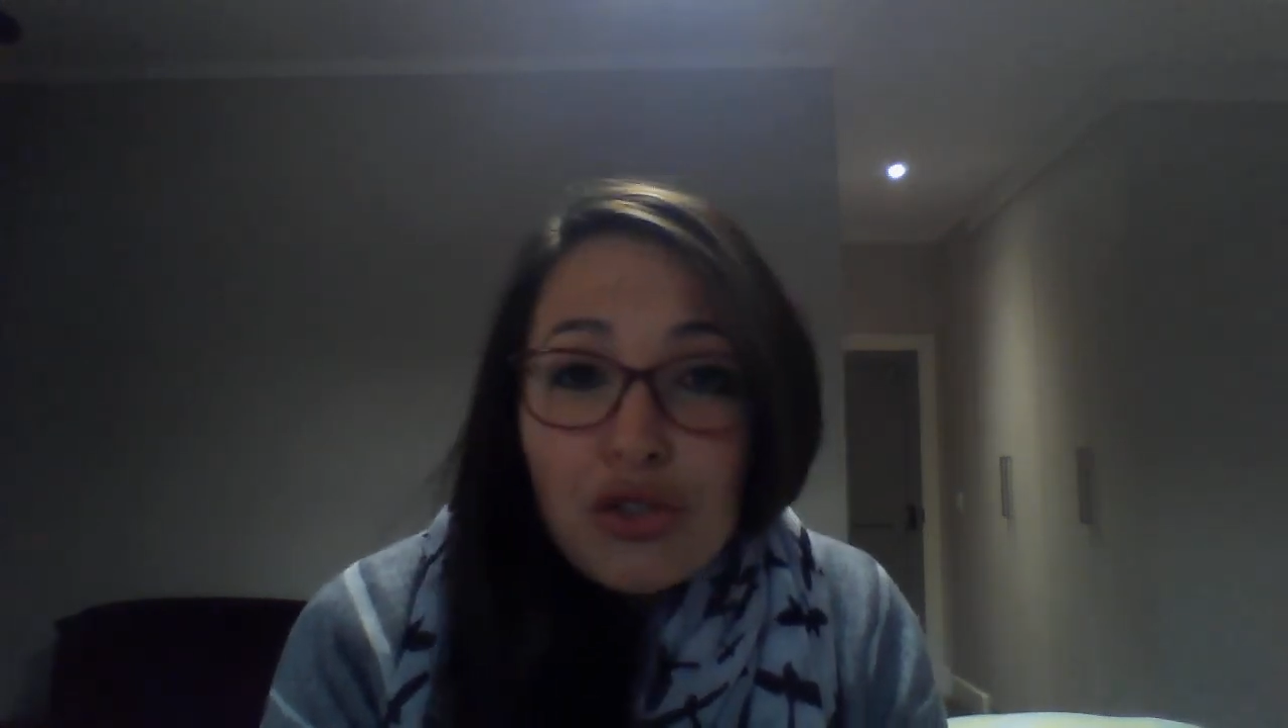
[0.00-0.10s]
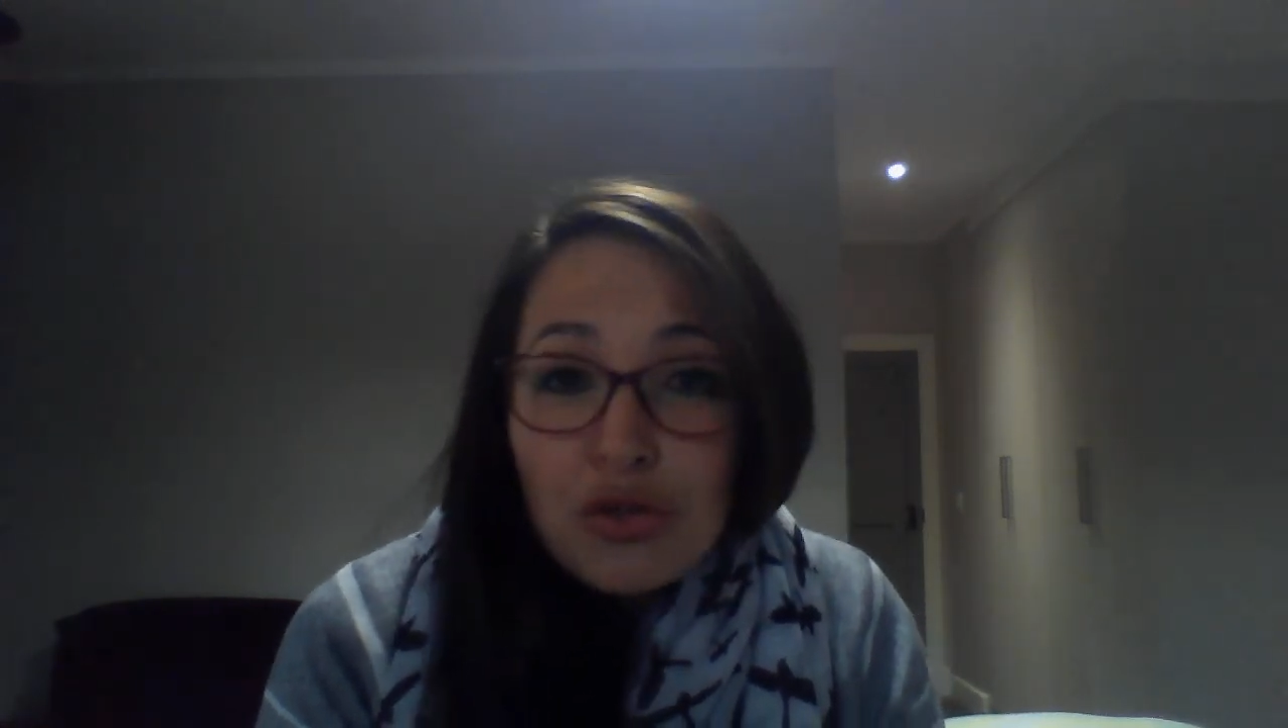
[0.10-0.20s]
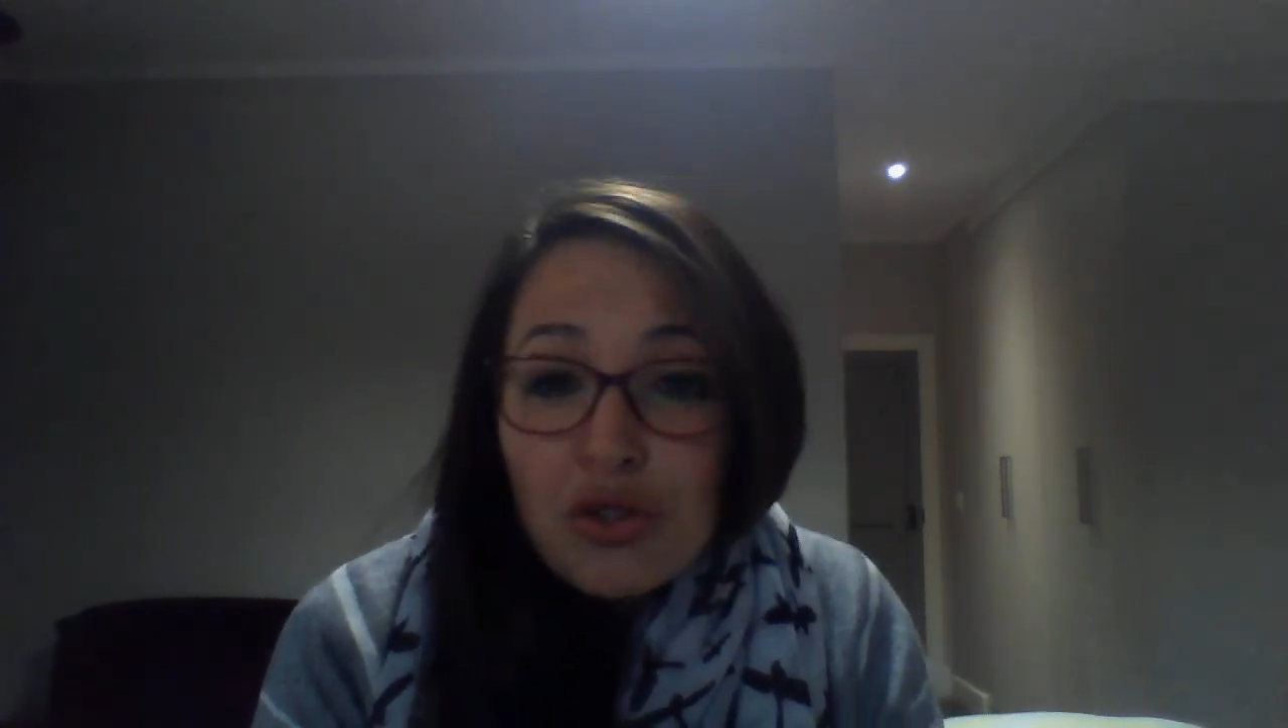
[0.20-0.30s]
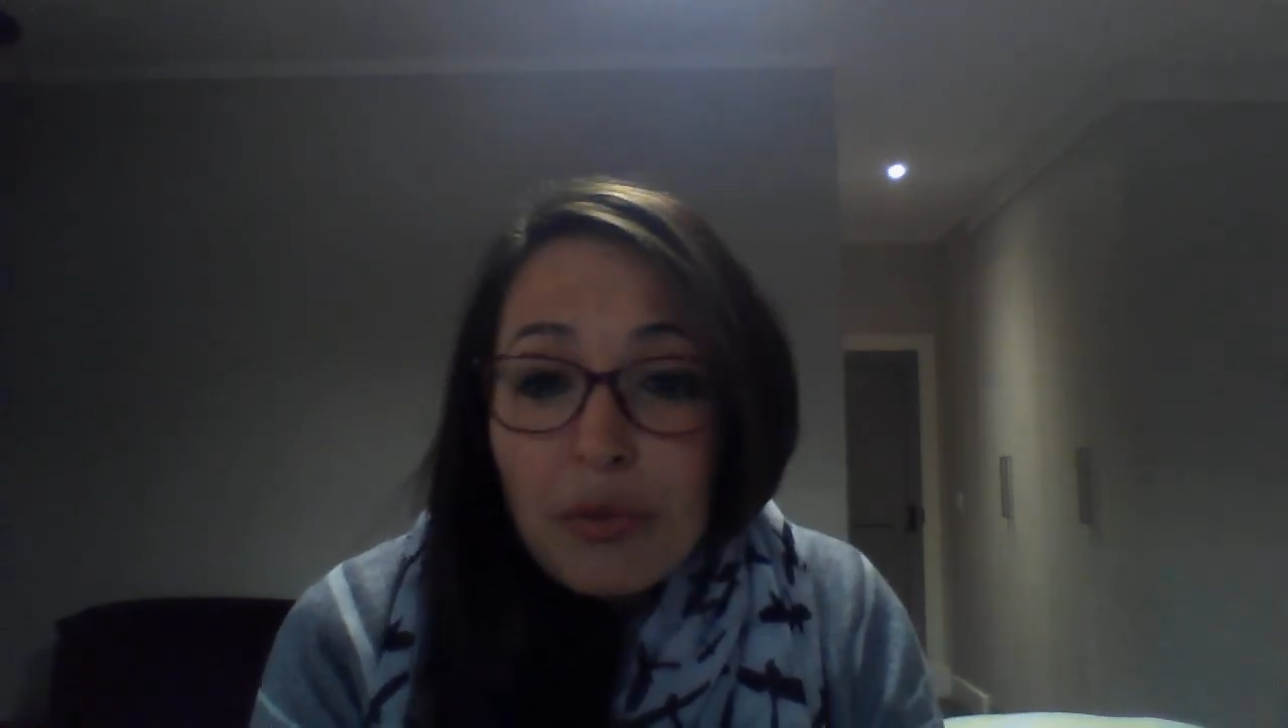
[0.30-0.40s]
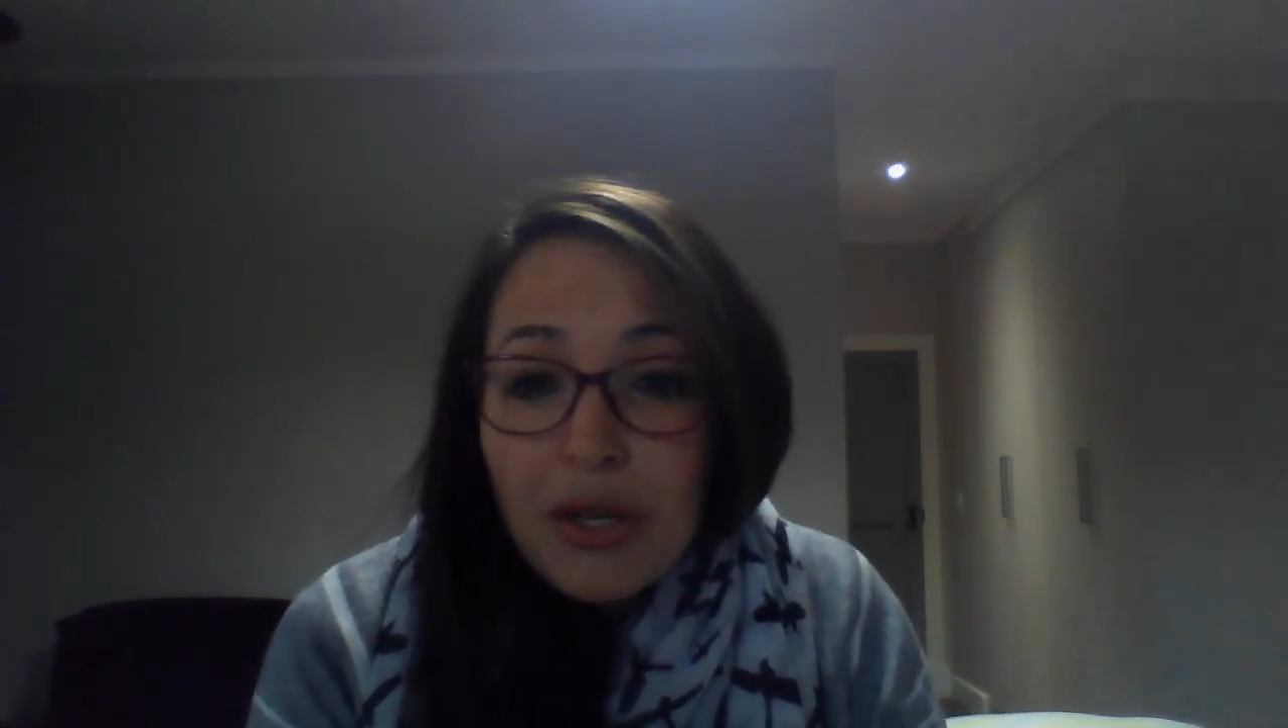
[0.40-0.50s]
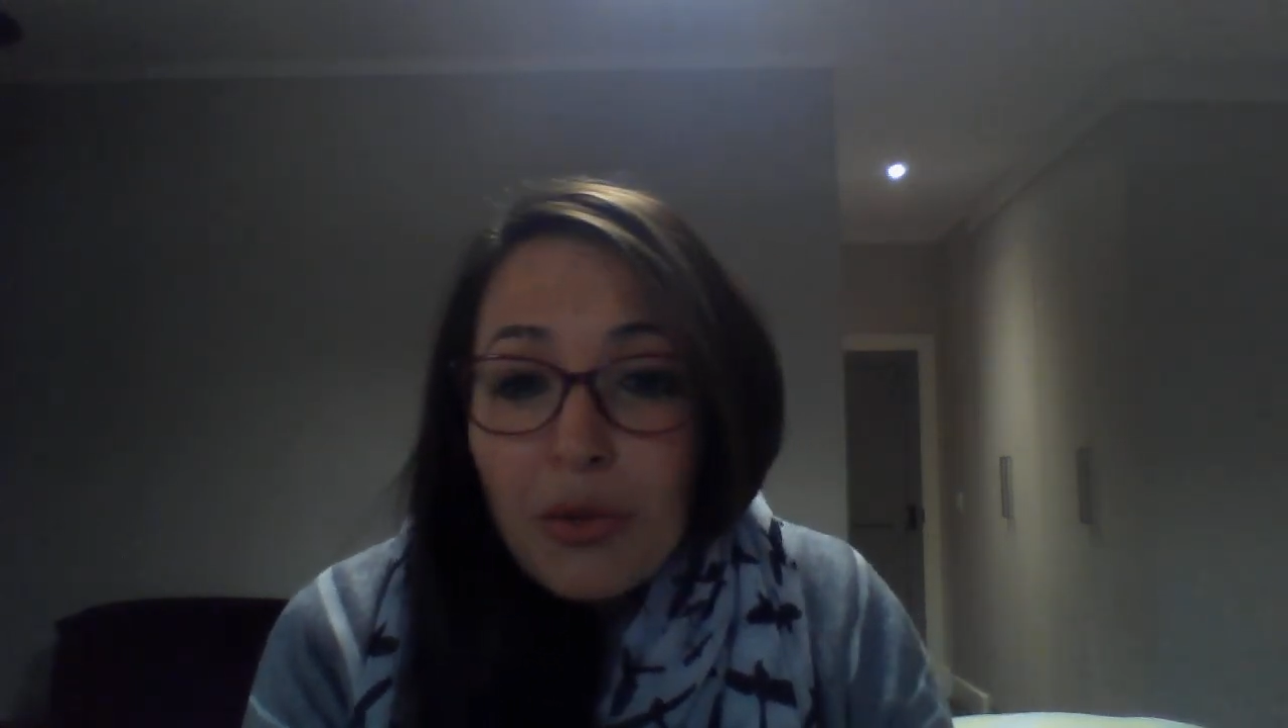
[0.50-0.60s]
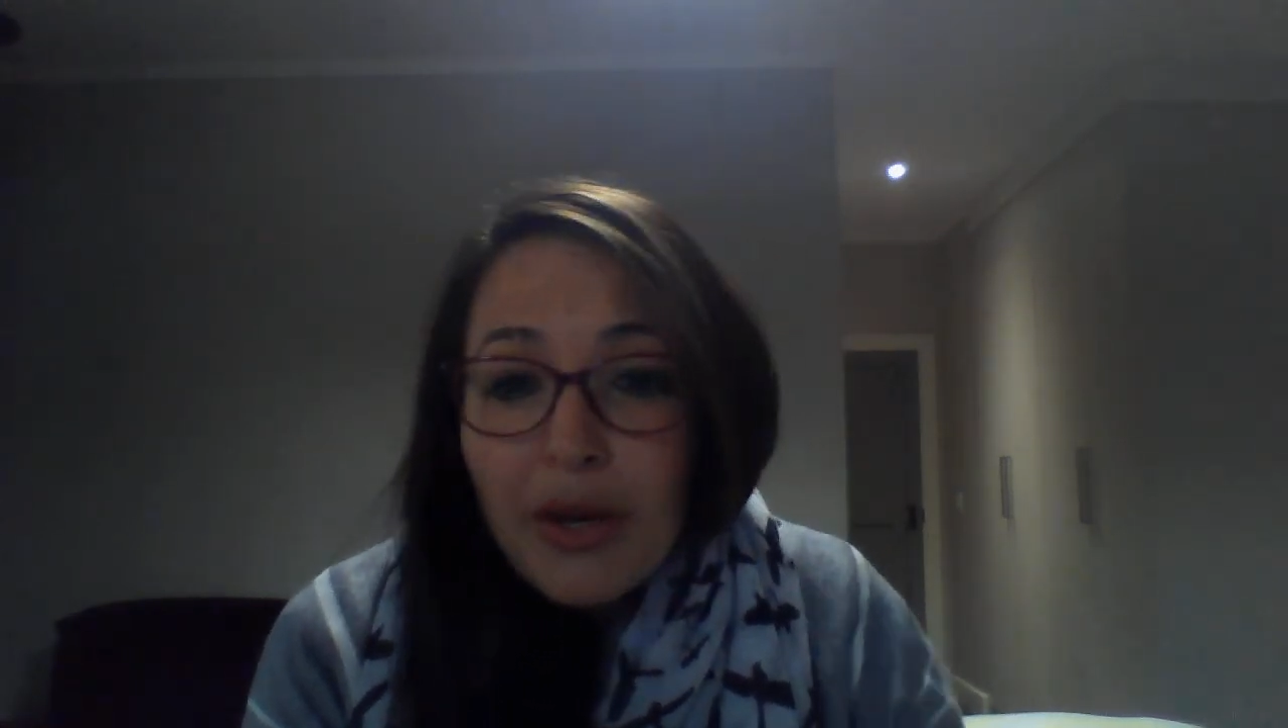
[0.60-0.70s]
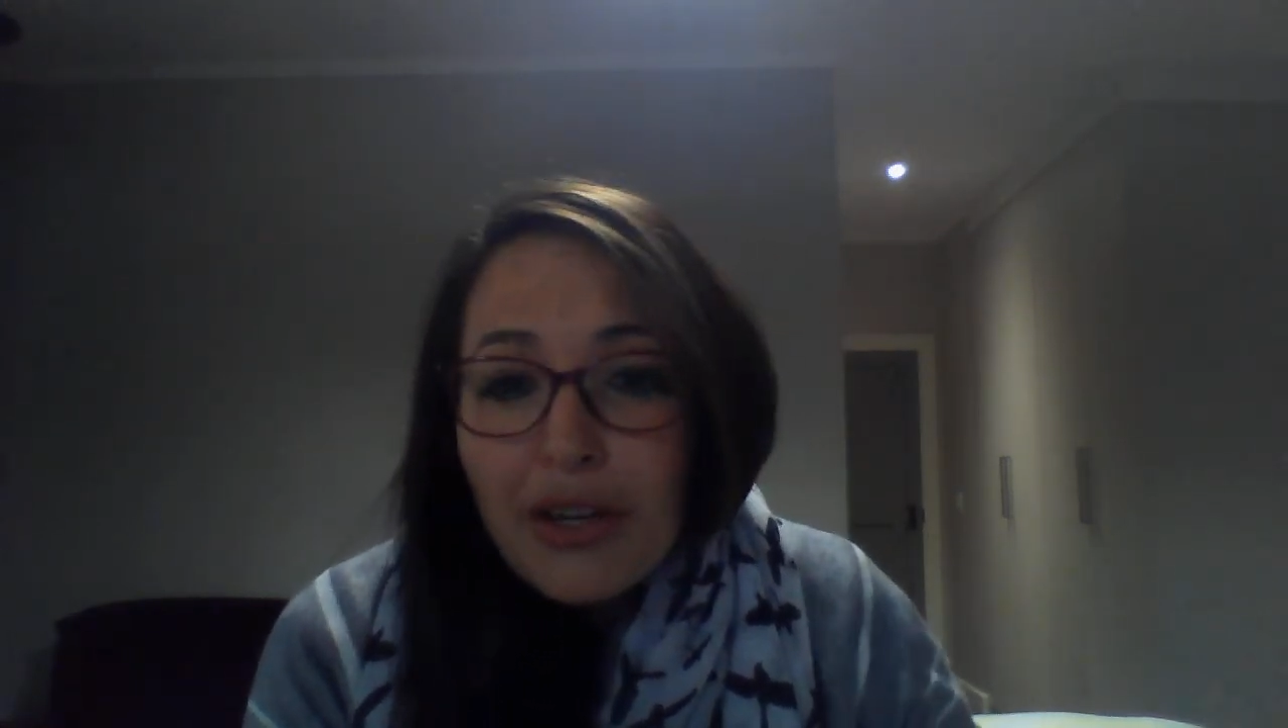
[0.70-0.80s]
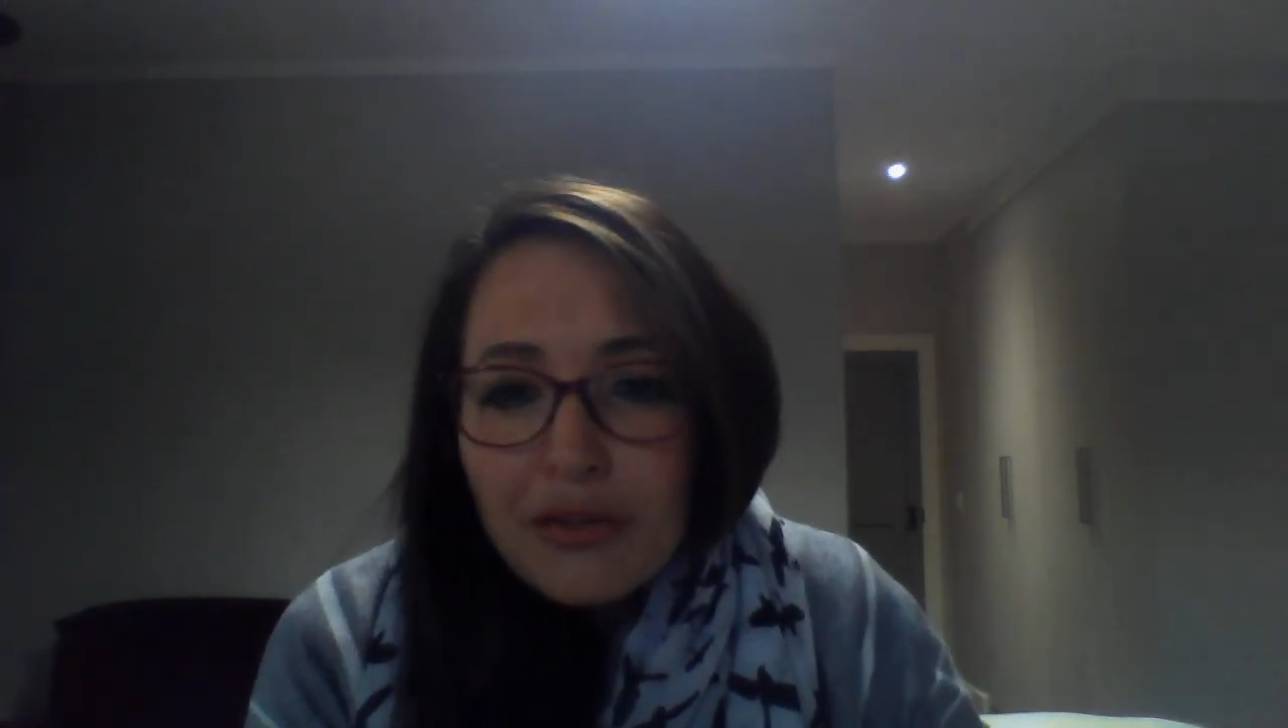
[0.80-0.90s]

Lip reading: children a better way